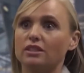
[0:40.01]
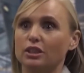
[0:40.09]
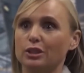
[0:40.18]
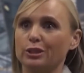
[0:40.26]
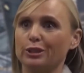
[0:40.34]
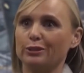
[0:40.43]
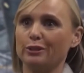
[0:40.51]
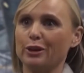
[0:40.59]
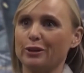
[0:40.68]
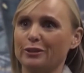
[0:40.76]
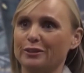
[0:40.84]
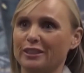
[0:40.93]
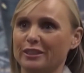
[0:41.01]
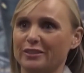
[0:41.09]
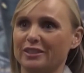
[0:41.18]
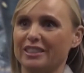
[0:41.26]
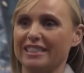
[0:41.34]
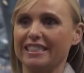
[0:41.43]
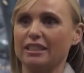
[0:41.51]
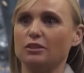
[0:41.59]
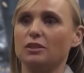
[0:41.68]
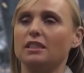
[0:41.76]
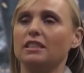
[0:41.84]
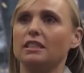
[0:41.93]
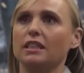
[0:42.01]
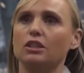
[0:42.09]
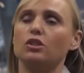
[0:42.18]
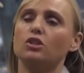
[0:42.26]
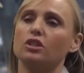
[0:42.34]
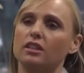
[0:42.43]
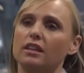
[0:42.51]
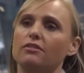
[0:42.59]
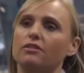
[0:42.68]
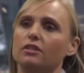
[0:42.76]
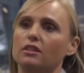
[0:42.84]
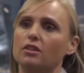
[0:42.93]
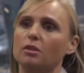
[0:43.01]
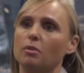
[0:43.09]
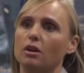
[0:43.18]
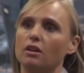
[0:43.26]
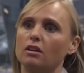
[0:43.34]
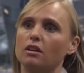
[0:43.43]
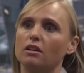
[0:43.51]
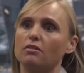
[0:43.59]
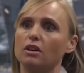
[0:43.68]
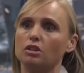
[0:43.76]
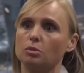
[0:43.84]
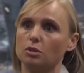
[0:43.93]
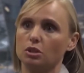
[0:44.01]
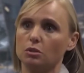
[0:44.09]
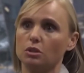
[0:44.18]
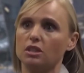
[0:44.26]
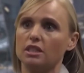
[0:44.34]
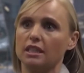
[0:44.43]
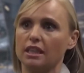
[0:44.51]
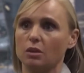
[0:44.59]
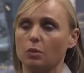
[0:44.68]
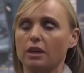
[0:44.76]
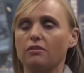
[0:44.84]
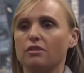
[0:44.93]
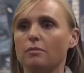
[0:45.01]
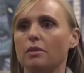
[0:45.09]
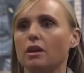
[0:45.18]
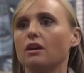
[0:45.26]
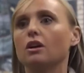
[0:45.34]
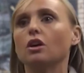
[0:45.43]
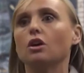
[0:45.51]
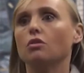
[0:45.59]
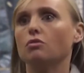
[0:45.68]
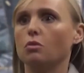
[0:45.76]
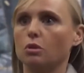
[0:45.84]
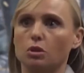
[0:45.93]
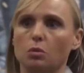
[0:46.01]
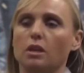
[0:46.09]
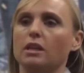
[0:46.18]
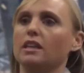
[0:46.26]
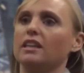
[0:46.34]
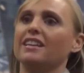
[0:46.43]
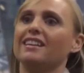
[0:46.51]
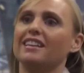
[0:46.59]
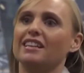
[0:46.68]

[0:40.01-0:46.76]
You see a concerted effort on the part of entrepreneurs to get away from the 420,